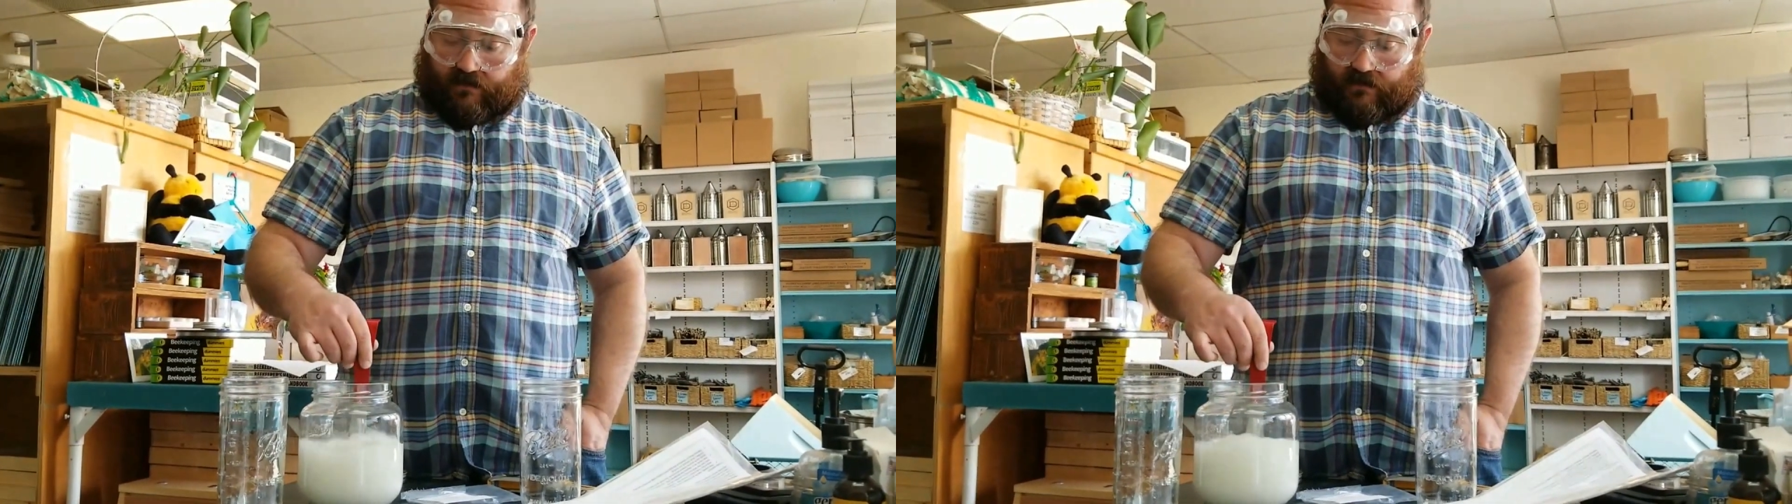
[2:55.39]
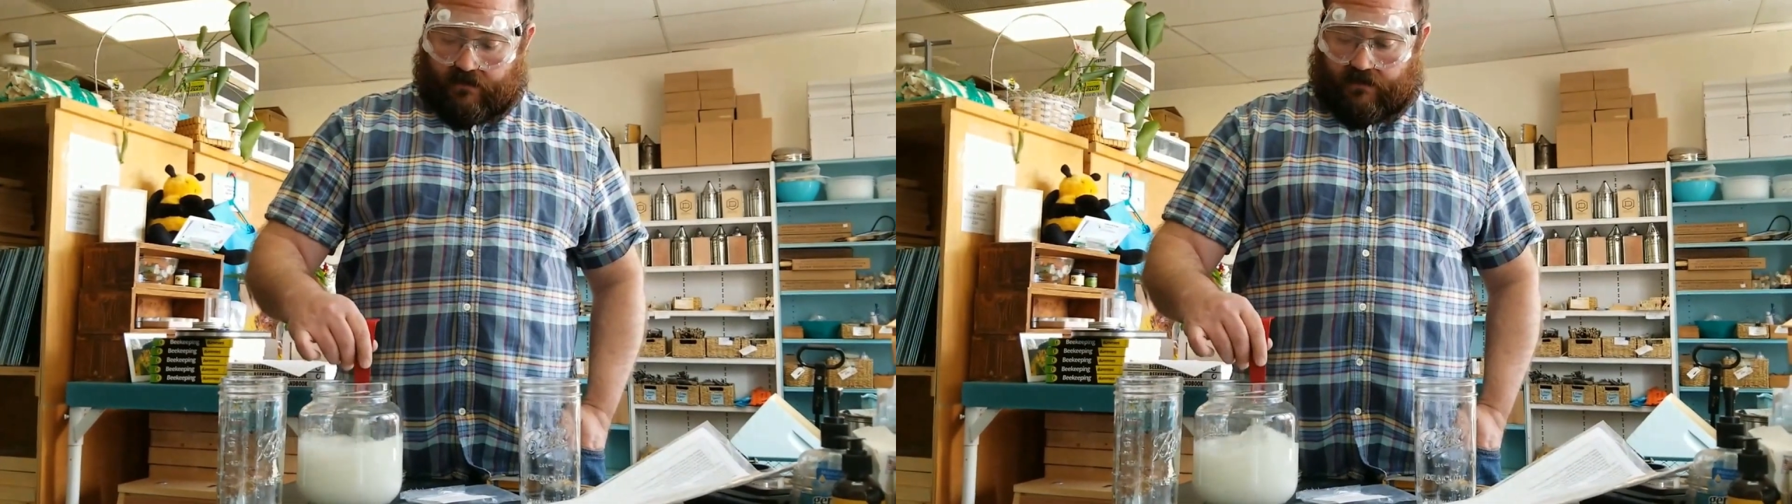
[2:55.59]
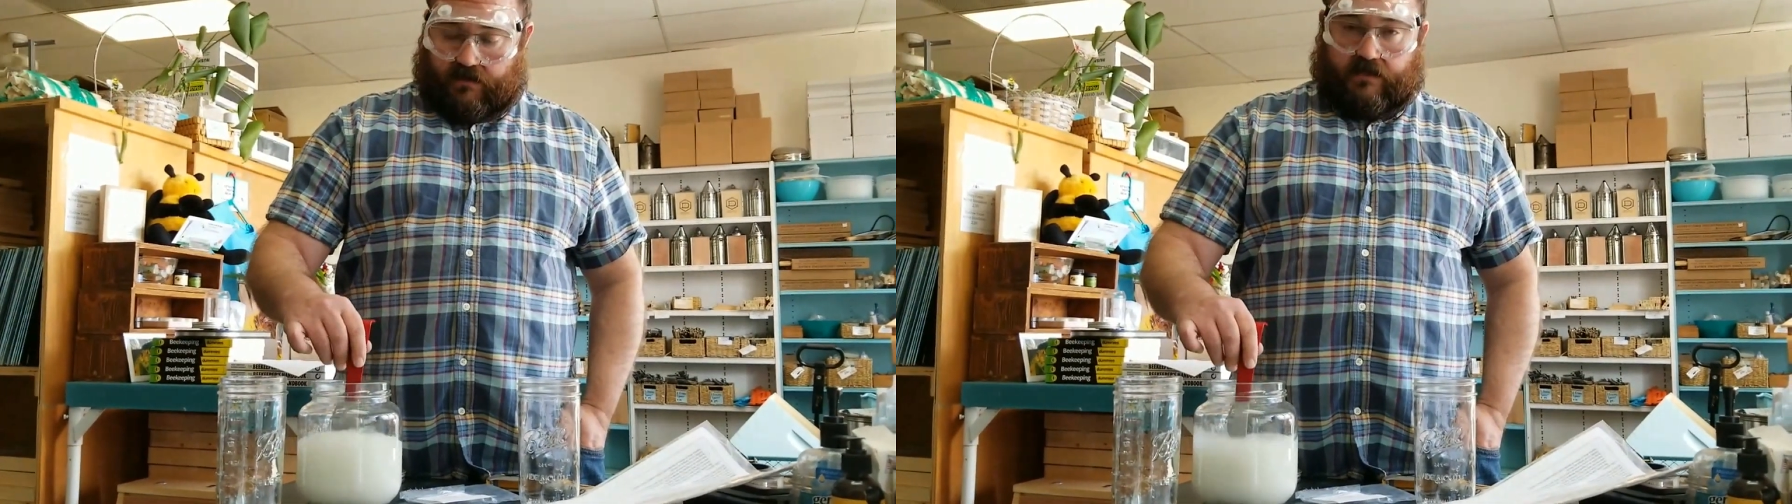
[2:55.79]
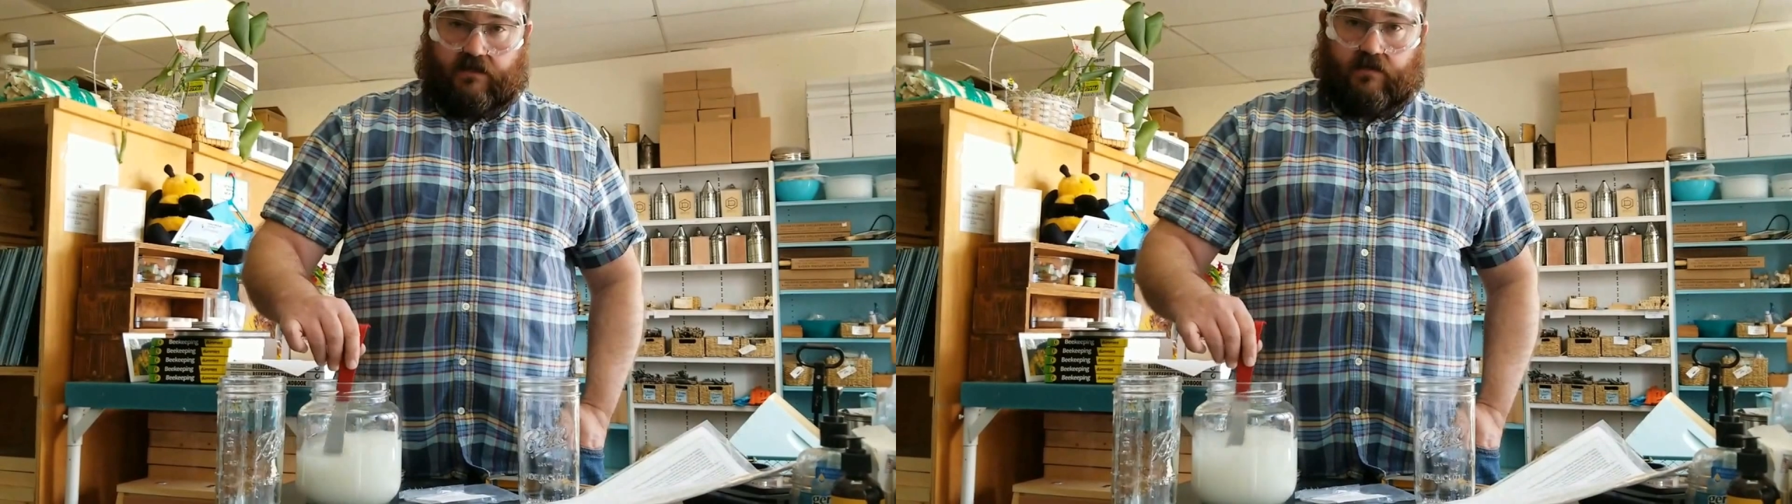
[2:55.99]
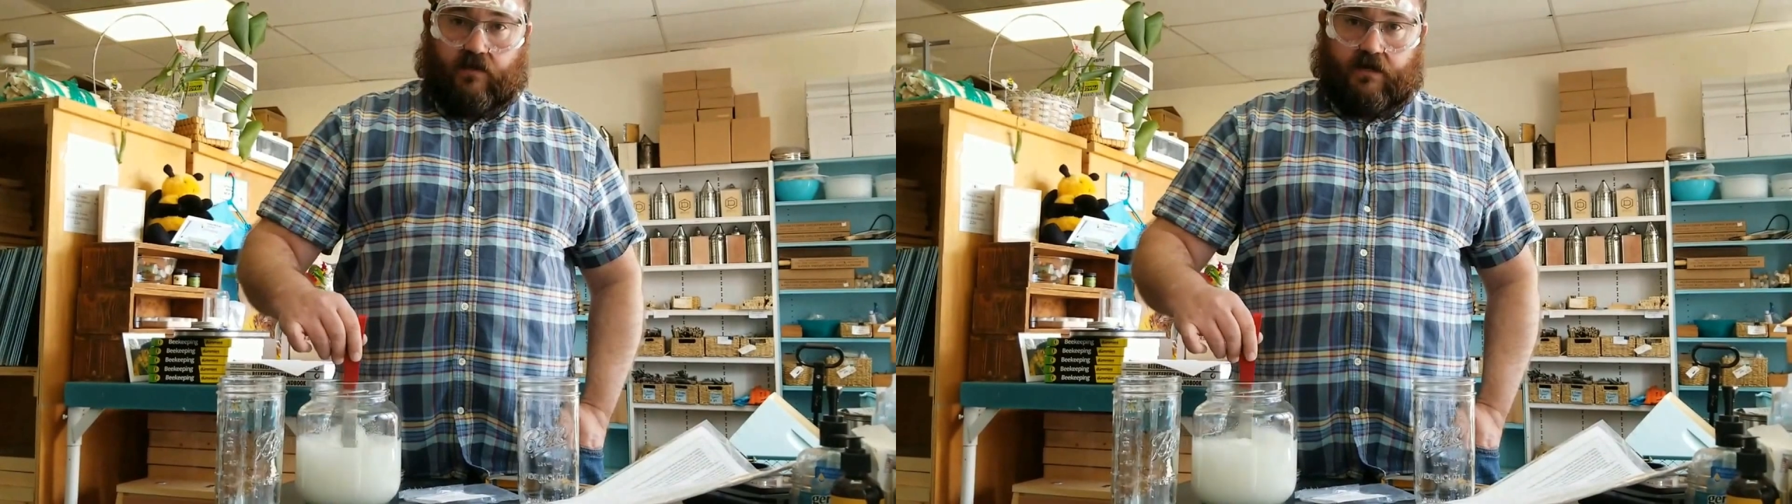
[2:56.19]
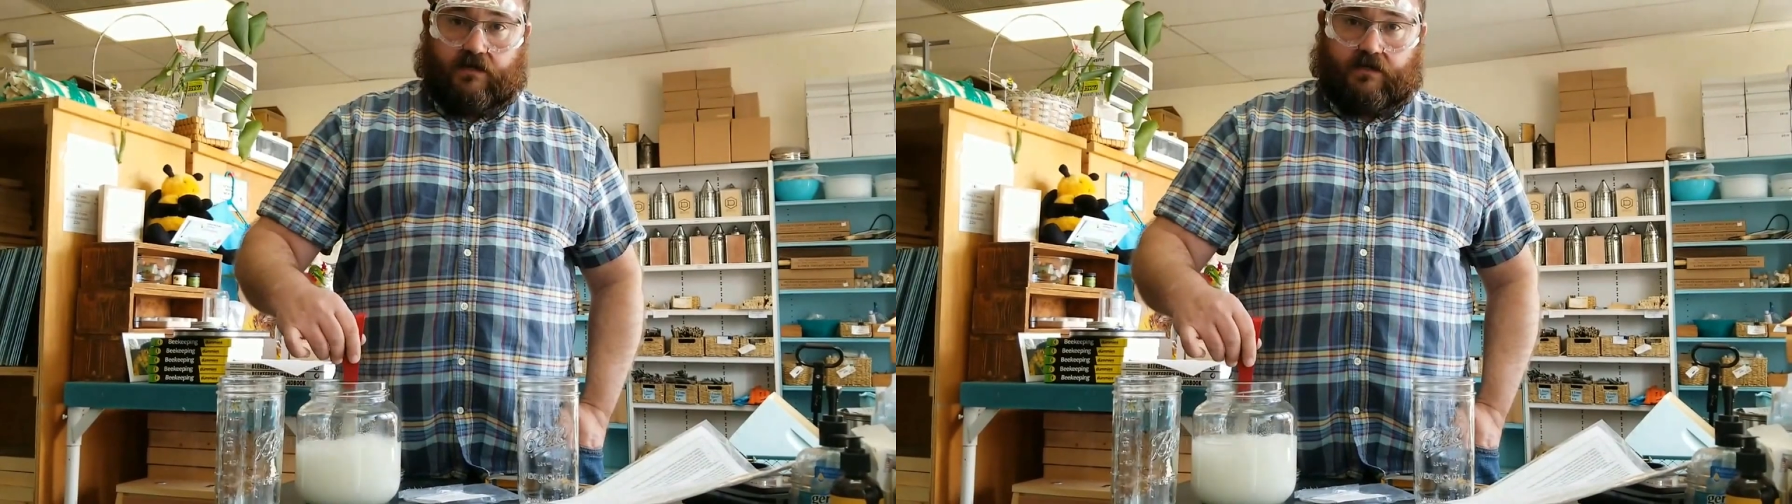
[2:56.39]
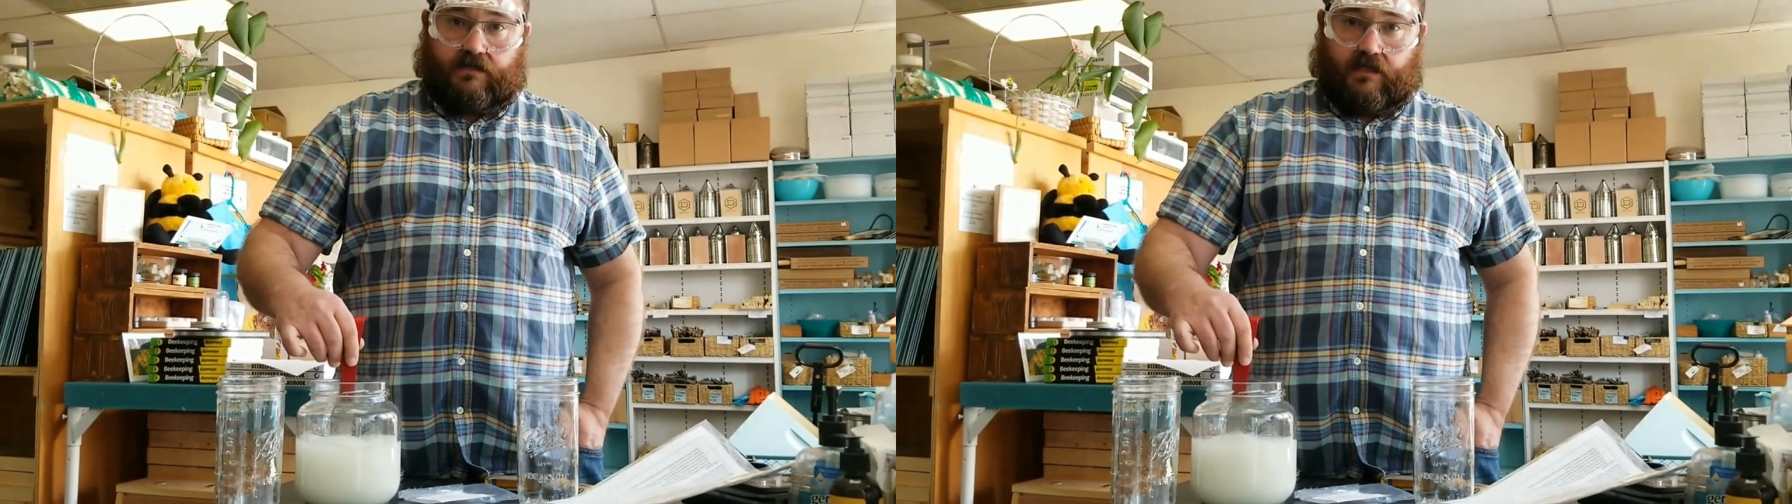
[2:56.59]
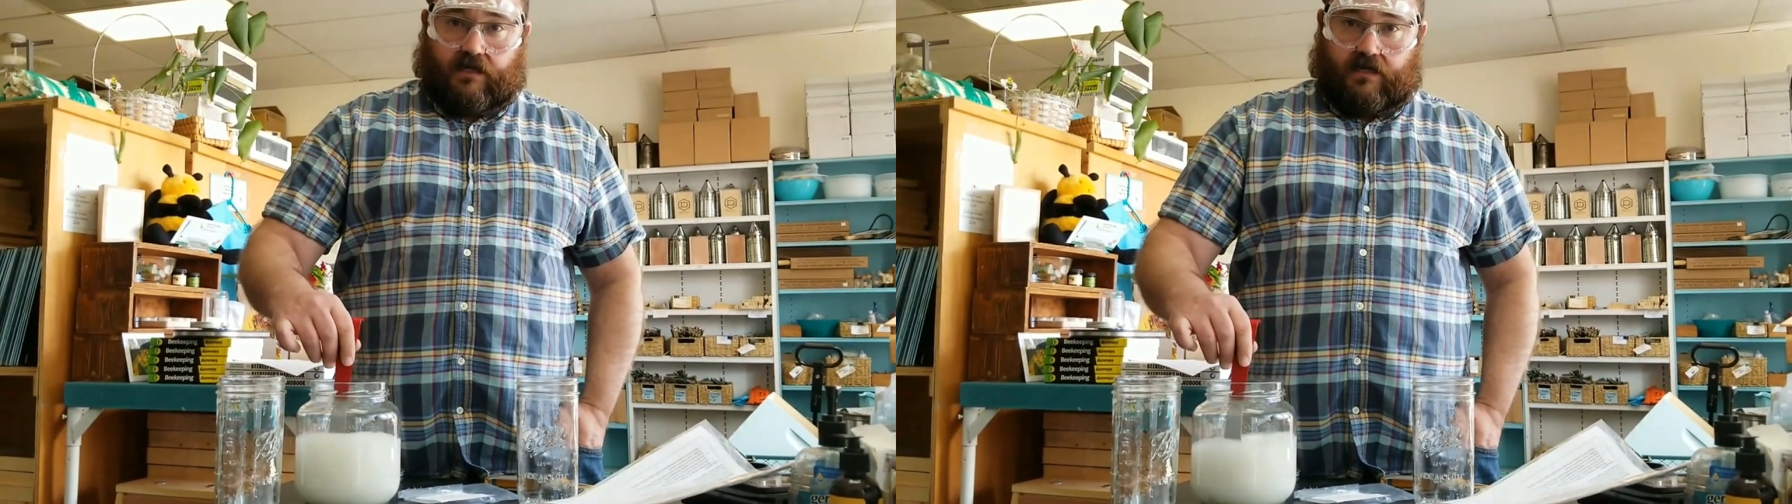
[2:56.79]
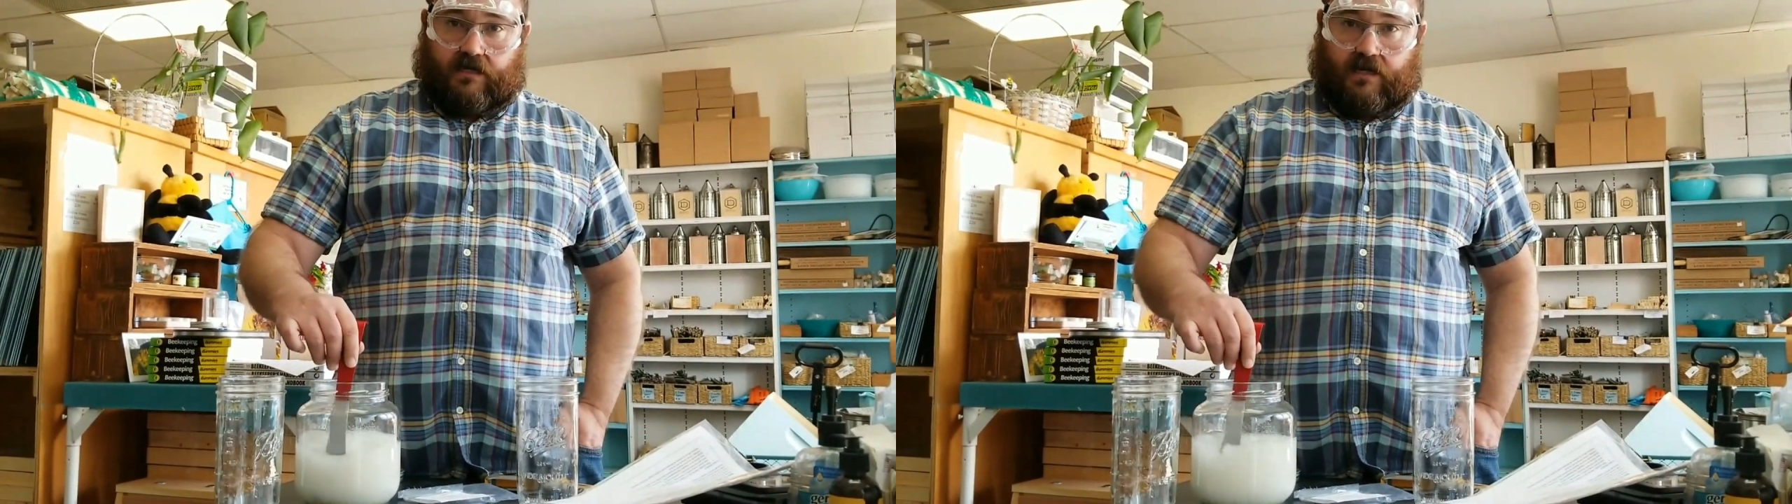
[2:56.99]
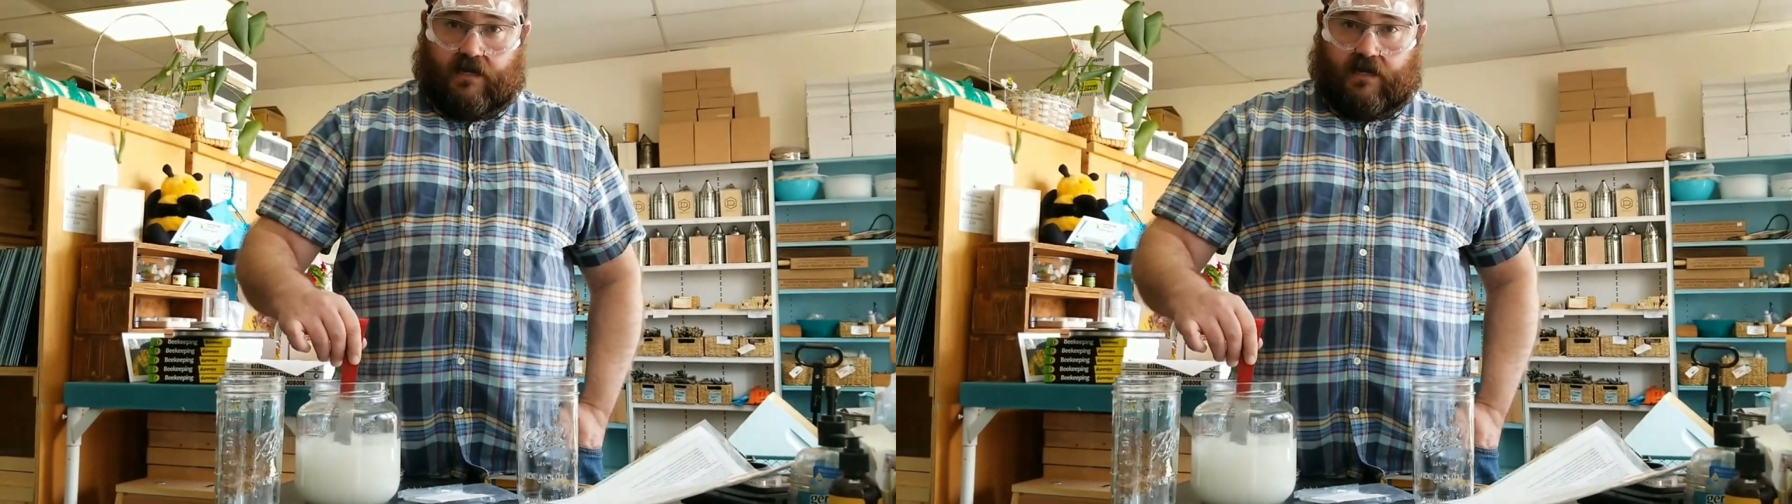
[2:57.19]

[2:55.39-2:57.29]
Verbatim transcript: stirring until the water is clear.